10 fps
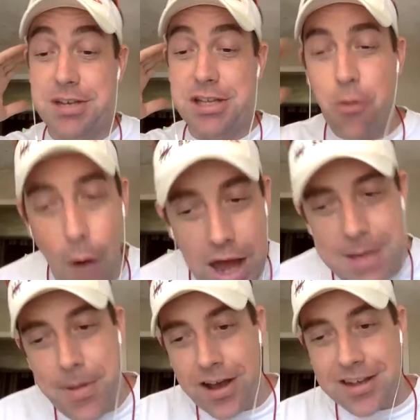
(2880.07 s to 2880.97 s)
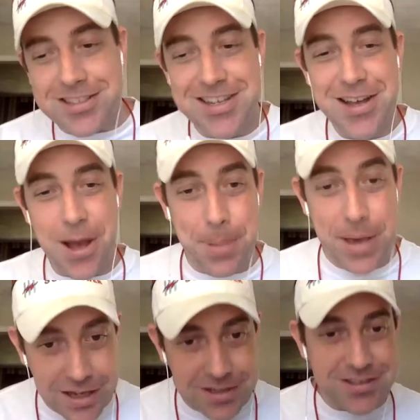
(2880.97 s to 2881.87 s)
me $20 a
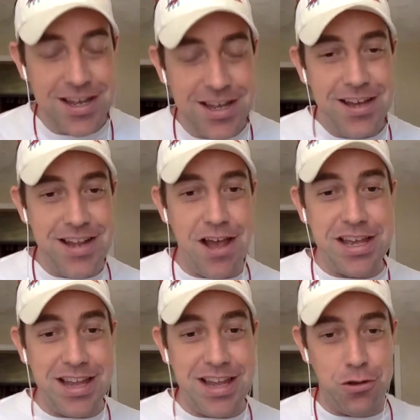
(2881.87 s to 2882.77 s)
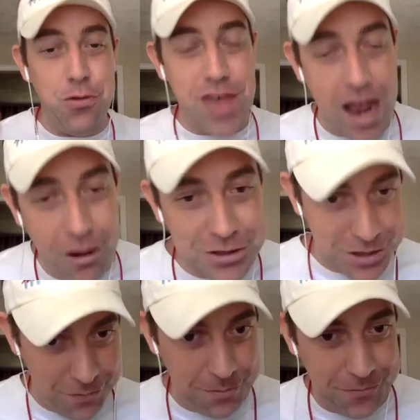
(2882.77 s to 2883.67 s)
piece. Now you can get like 2,000
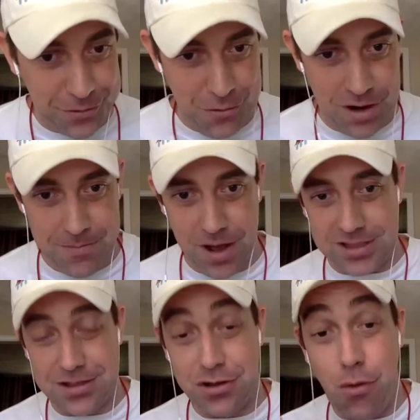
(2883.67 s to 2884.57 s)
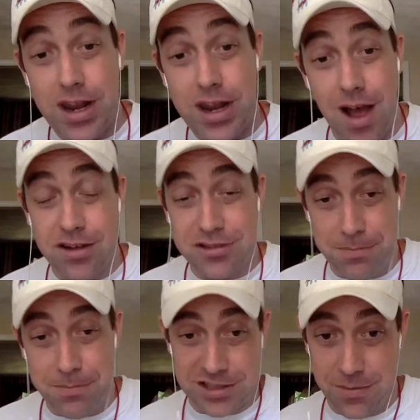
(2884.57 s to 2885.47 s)
of them for $20. $20 a
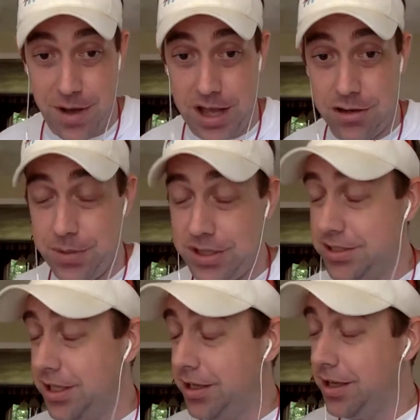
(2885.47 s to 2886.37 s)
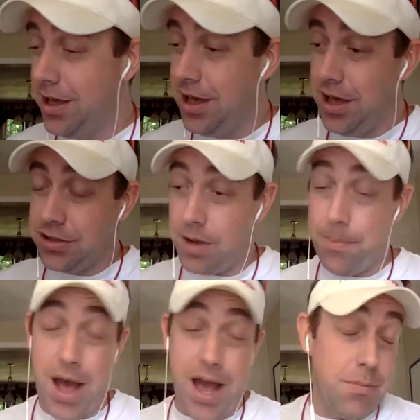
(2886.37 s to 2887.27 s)
piece to buy a UPC. So I'm
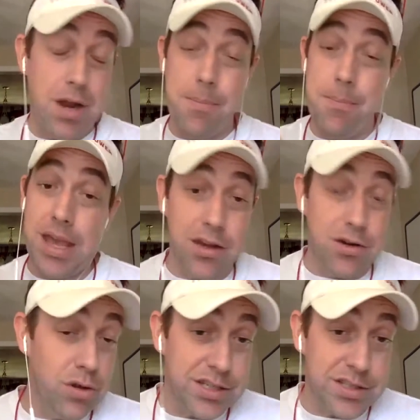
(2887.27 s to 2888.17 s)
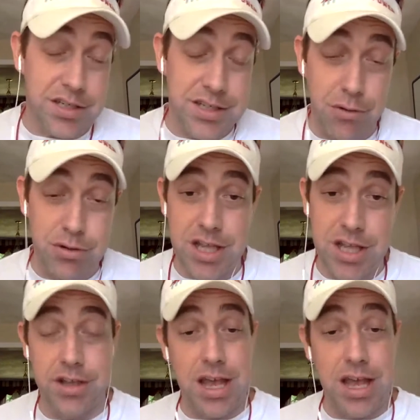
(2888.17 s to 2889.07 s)
buying them and I'm making new listings. And I was
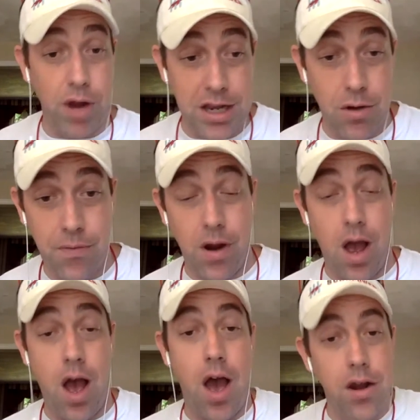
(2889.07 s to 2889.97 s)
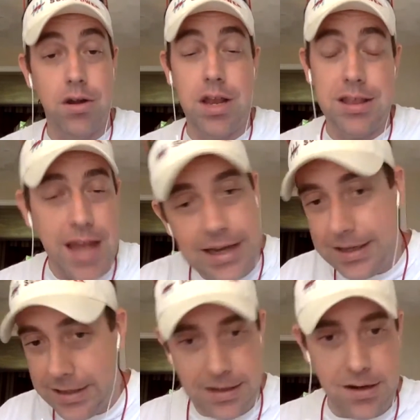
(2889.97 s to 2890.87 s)
selling that radio for
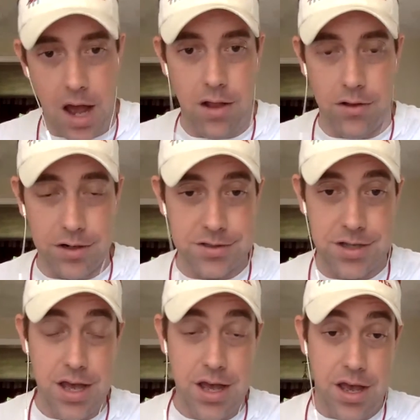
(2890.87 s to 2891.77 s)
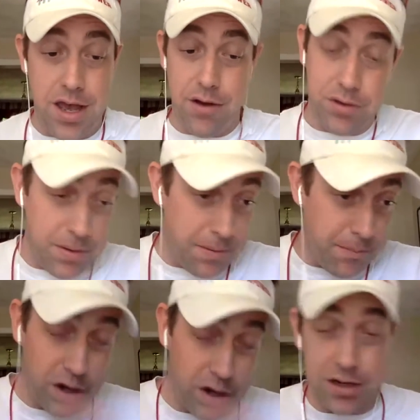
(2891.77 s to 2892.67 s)
$119. And the
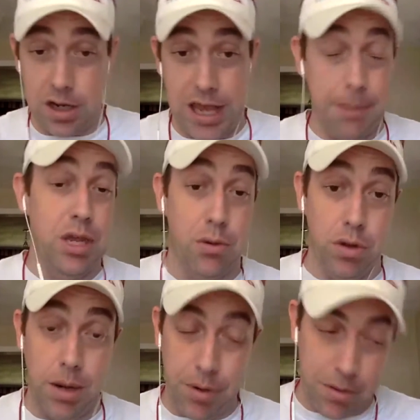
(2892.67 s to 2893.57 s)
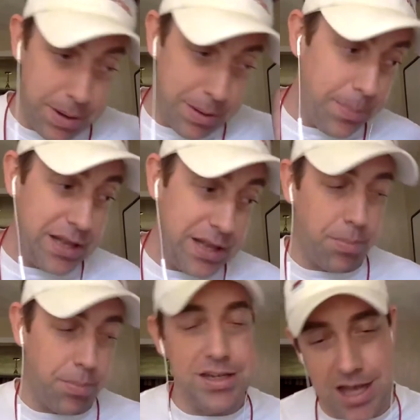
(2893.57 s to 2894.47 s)
market came to equilibrium. People beat the
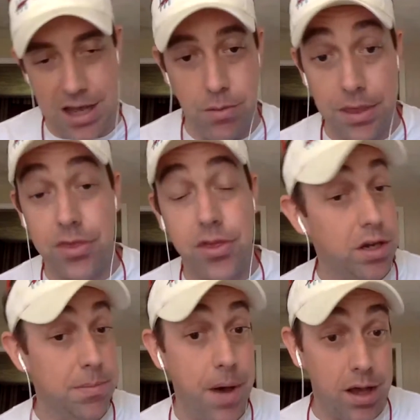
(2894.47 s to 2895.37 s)
price down to about $30.